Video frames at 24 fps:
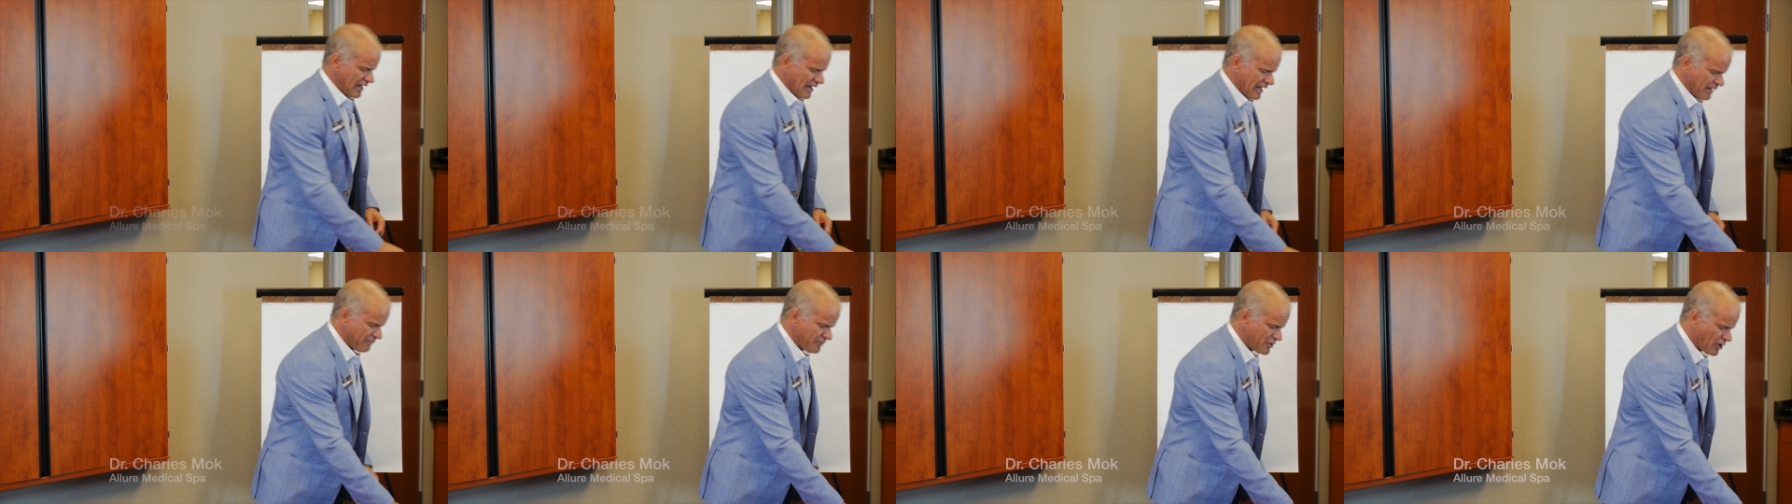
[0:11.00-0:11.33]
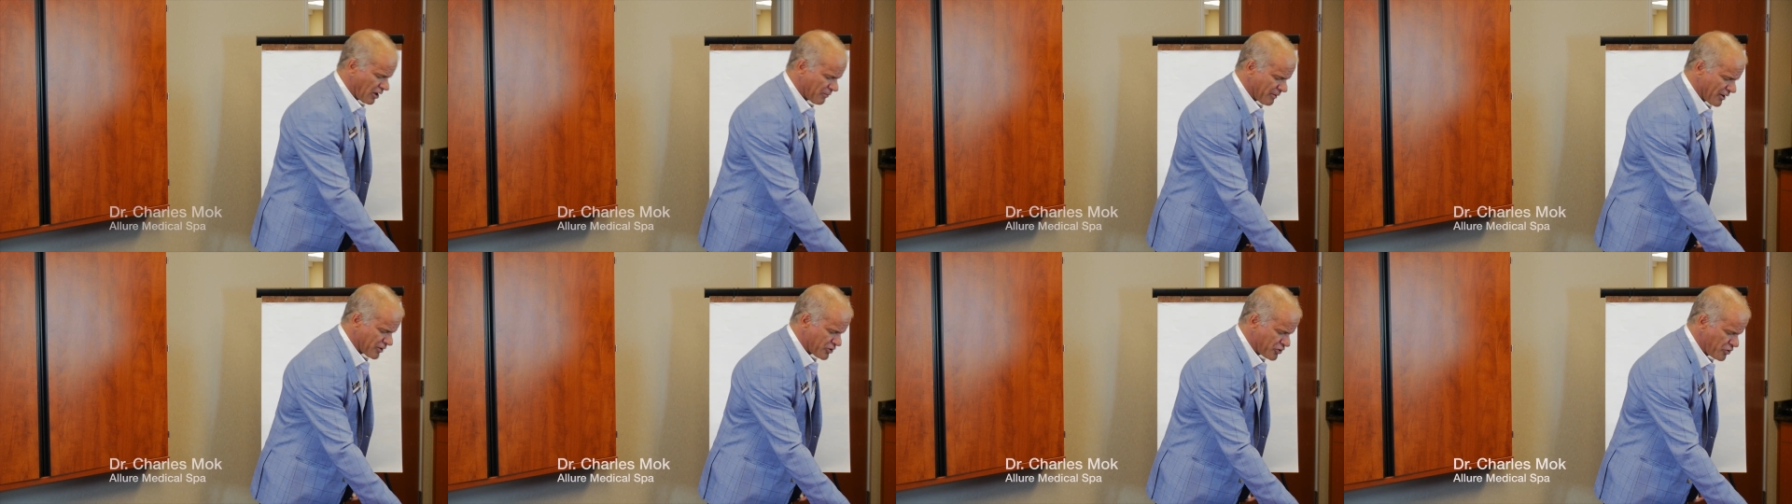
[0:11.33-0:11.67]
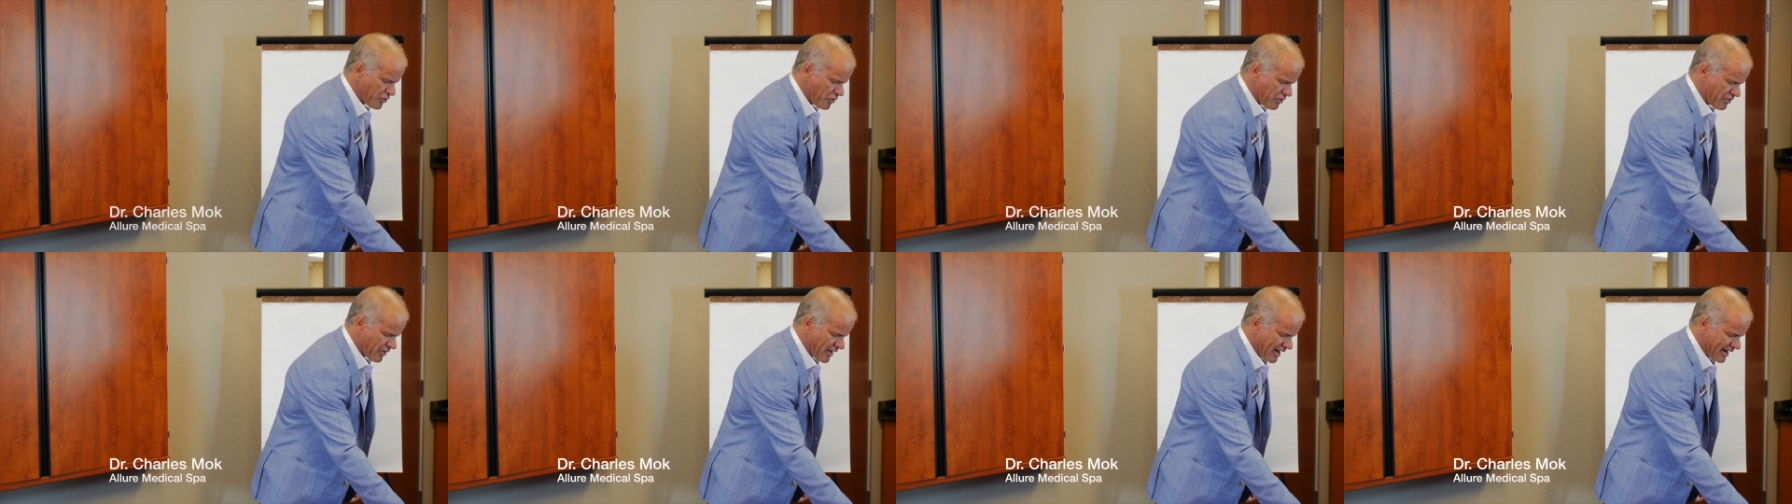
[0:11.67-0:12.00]
We'll talk about
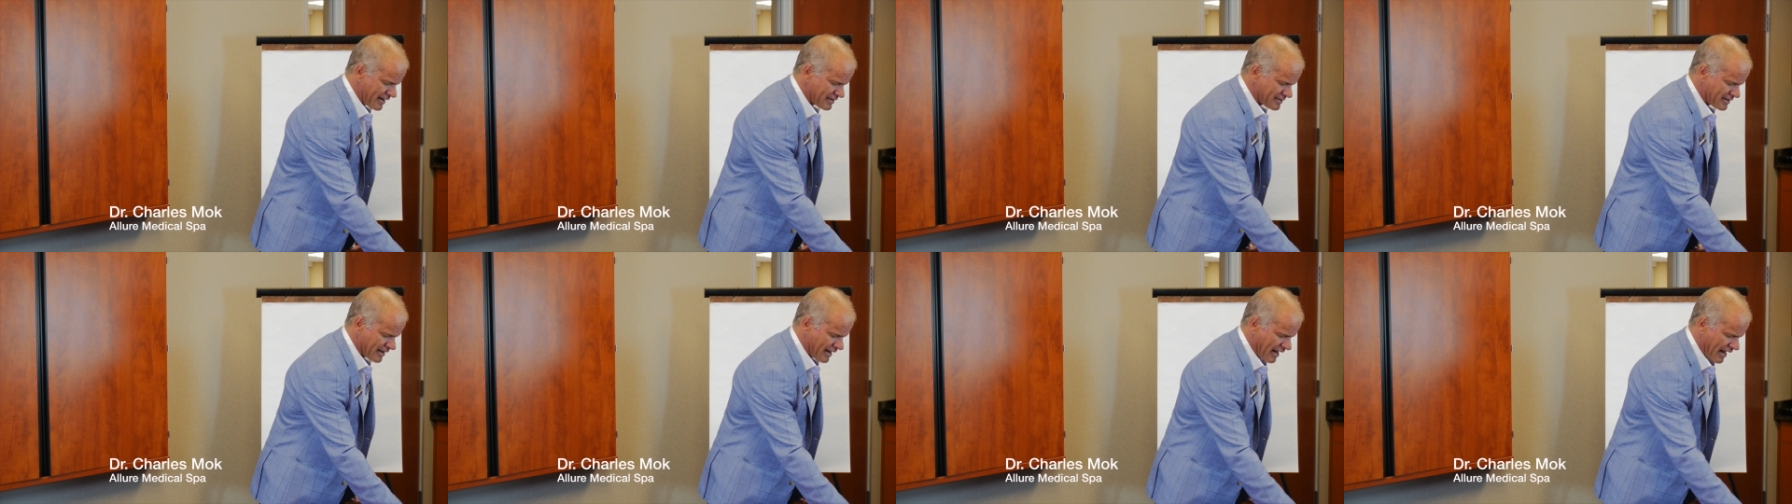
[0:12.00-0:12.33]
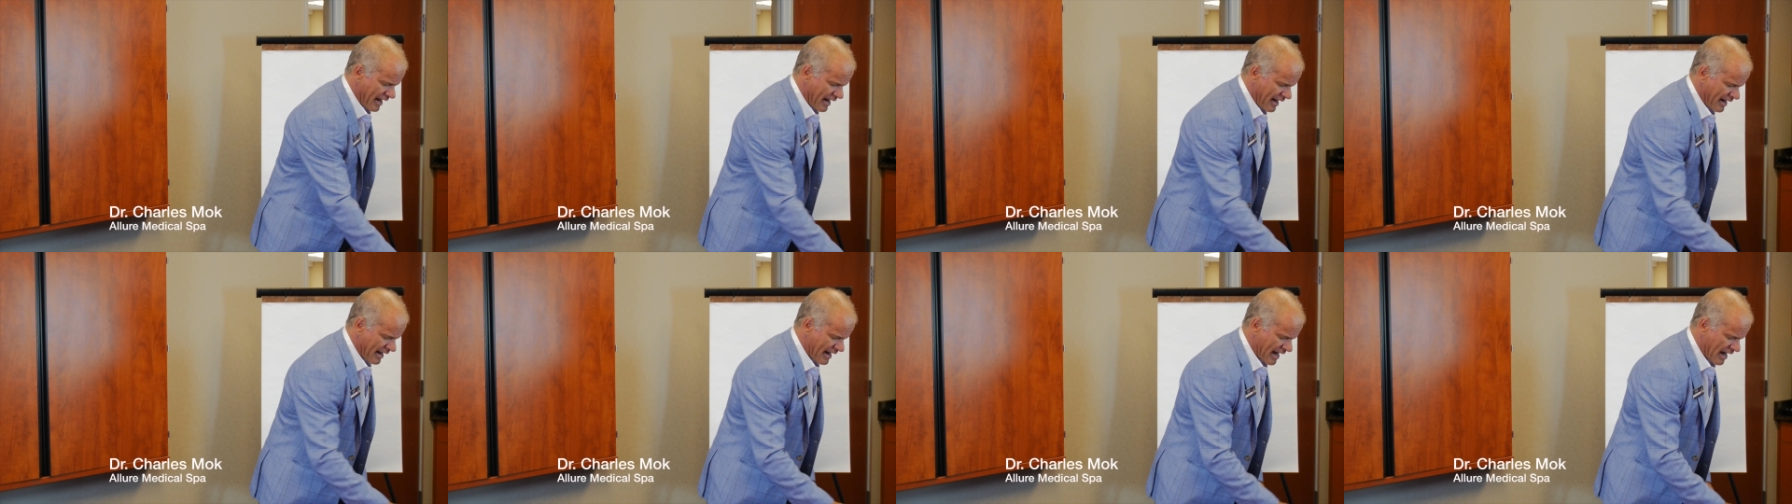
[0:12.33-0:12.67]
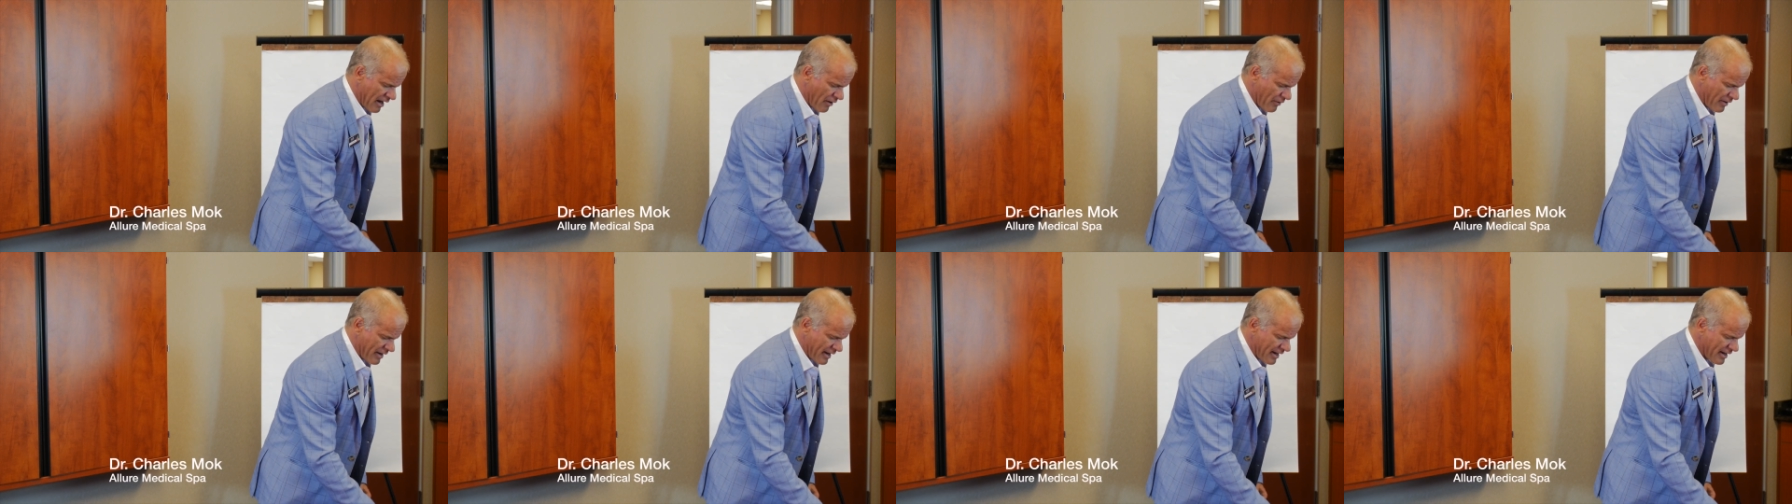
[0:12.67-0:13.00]
two things today and
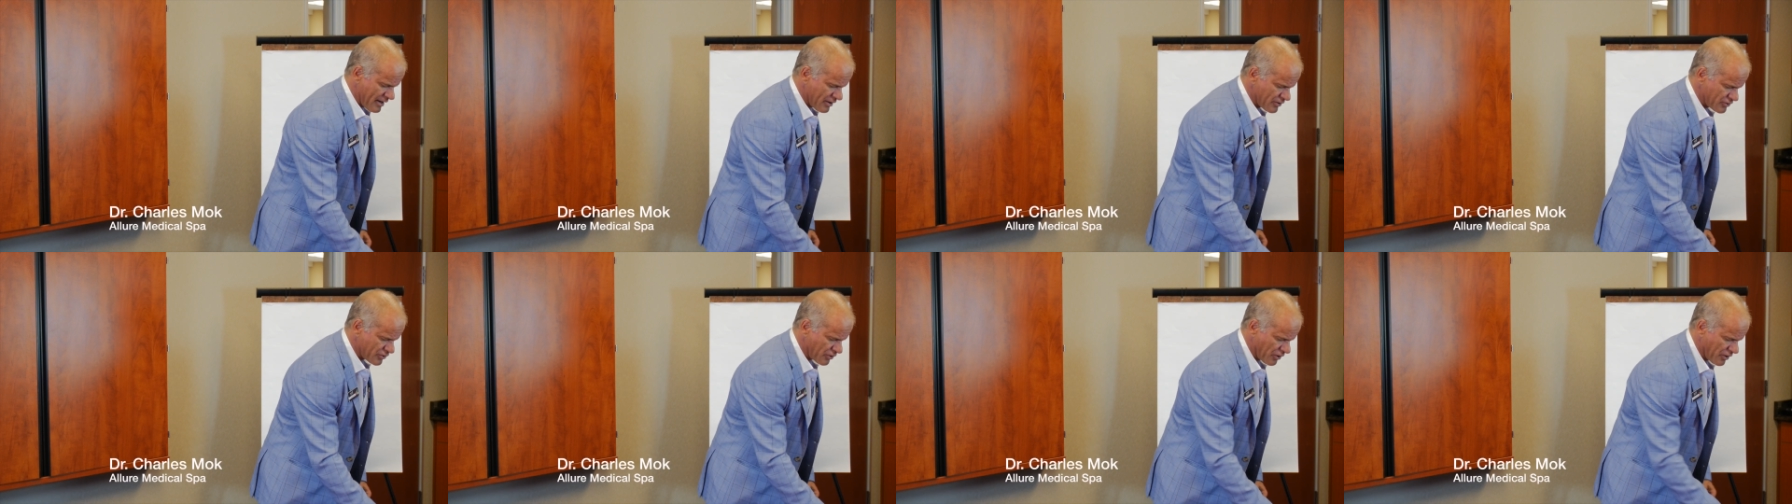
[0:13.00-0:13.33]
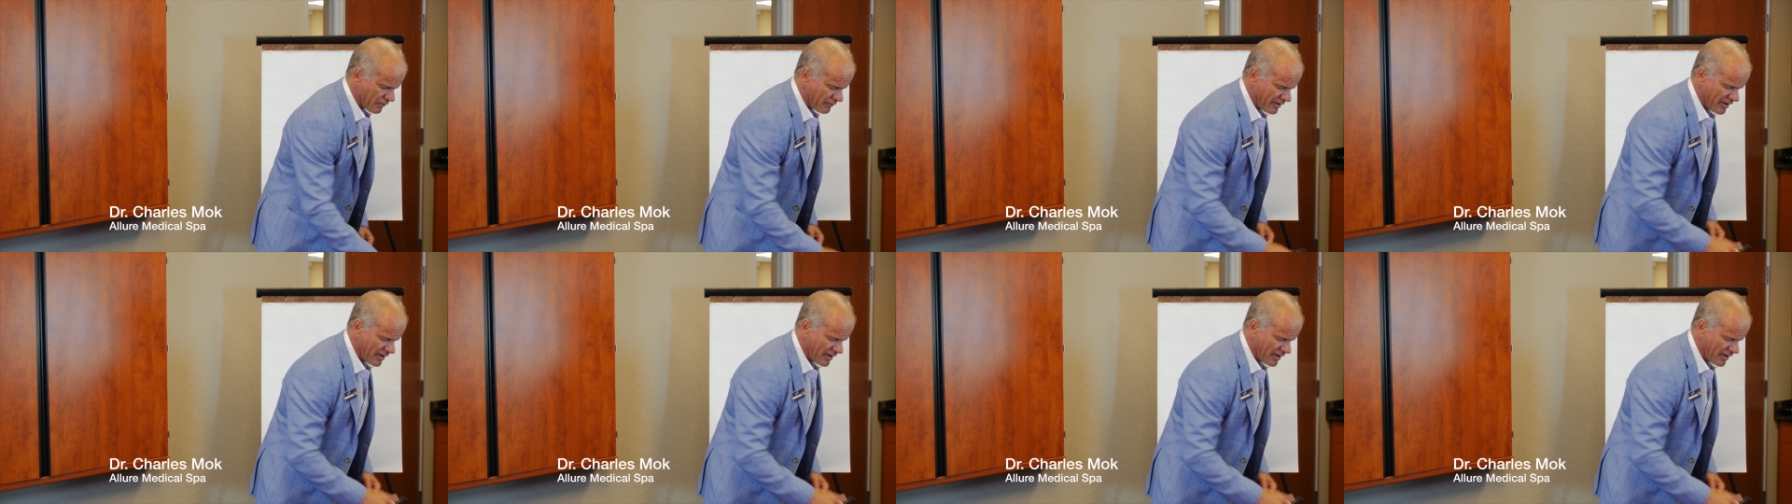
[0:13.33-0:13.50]
how they sort of